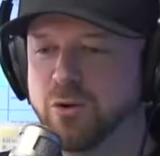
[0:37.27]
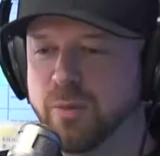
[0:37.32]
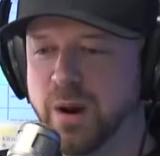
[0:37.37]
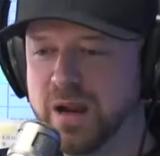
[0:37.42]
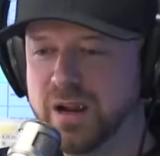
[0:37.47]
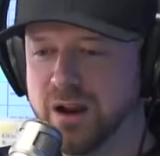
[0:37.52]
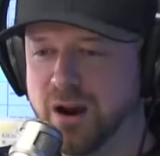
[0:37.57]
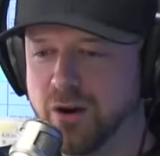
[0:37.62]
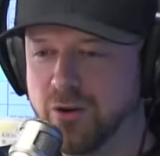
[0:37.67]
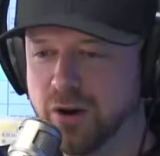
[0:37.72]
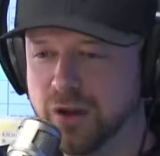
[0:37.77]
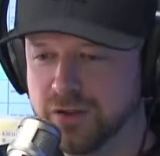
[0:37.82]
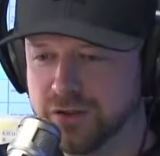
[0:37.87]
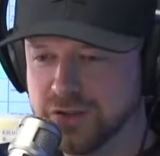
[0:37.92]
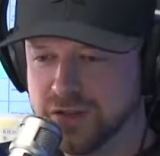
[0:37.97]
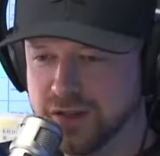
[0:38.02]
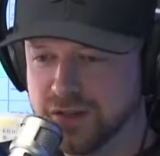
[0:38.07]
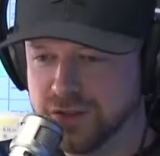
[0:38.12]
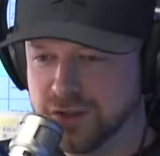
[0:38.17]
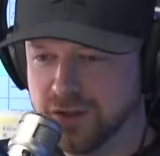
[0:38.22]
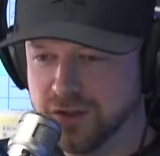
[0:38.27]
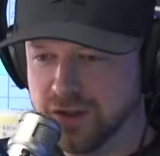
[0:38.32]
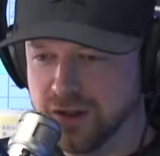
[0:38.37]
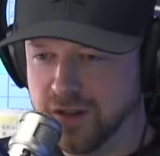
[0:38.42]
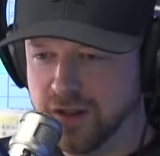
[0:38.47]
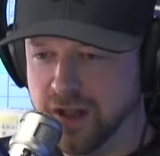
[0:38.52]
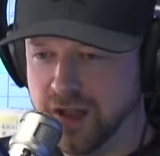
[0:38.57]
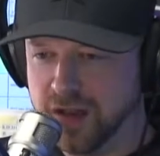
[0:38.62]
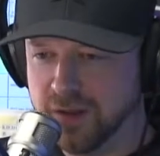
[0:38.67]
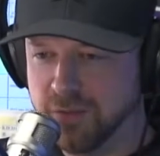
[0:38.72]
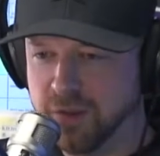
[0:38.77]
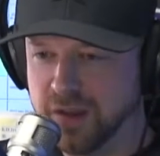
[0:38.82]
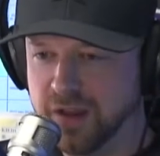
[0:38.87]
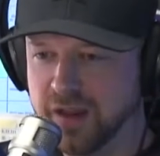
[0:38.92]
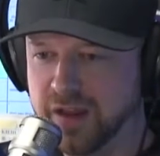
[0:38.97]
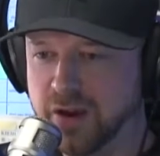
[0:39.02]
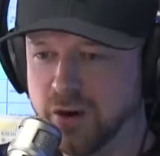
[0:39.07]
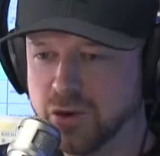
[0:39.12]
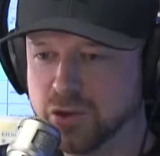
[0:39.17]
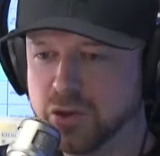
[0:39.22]
who my co-host says you look like.
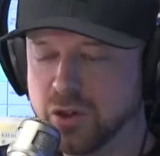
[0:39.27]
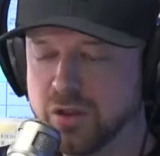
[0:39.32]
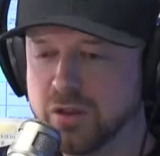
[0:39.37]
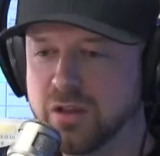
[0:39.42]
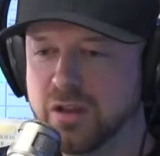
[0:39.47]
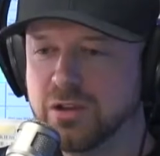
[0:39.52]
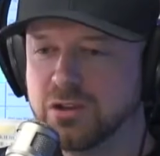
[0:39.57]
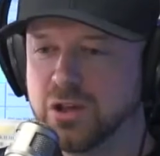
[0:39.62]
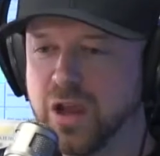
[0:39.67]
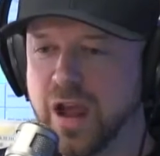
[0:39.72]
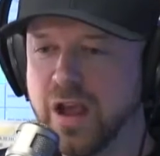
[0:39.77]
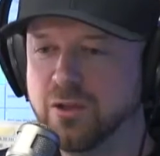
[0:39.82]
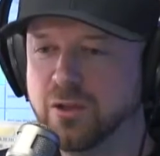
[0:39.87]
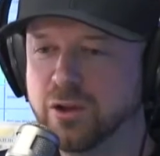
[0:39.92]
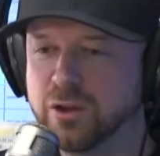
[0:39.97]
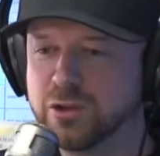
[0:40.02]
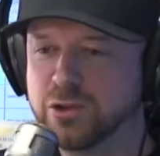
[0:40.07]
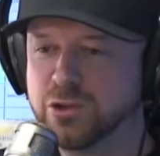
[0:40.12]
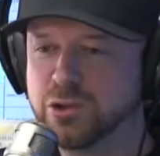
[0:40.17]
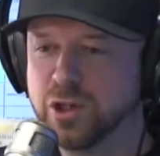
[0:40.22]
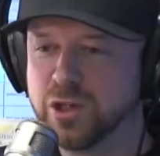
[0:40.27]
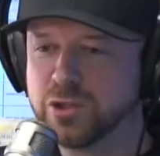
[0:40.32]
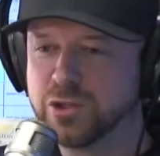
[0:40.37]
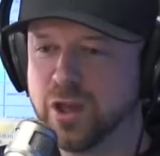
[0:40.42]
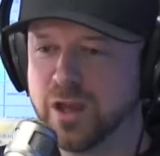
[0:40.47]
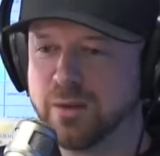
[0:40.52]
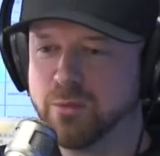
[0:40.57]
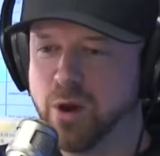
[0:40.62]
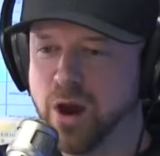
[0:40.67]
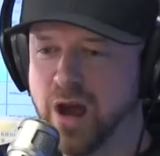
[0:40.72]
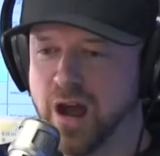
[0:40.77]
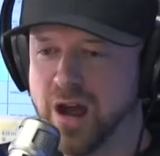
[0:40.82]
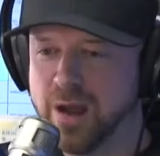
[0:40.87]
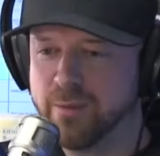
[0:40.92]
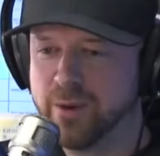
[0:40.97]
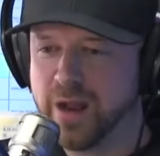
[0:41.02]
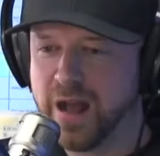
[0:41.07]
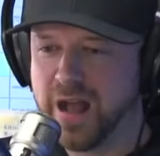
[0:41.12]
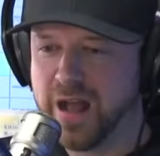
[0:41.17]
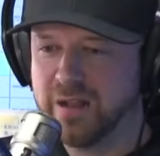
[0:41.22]
He goes, this guy looks just like
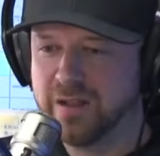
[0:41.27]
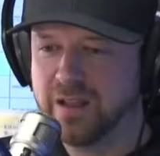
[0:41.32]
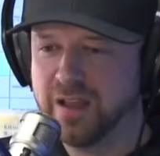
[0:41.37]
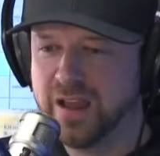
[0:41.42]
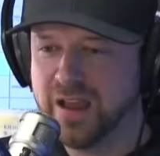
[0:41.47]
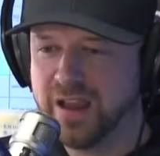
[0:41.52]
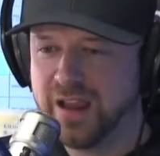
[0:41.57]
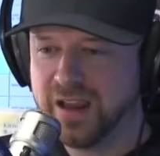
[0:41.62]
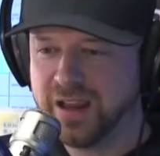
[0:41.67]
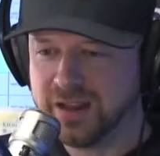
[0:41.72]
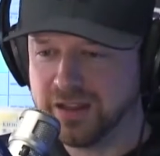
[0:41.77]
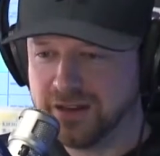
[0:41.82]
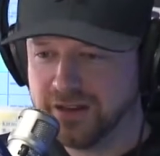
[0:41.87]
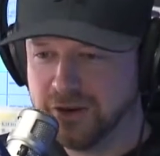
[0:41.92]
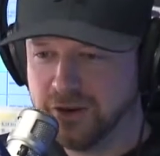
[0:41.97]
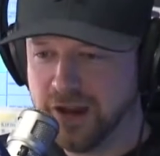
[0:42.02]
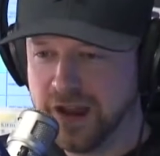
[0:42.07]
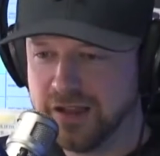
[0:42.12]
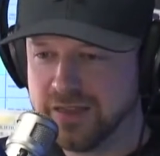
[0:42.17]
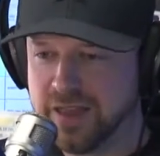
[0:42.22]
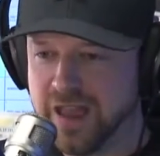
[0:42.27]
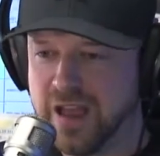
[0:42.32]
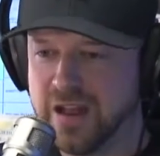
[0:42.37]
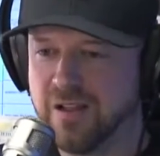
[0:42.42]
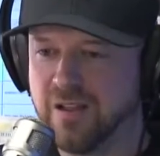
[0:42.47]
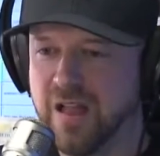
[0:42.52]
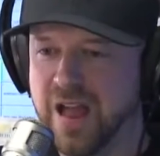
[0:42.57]
Muhammad Ali. You get that a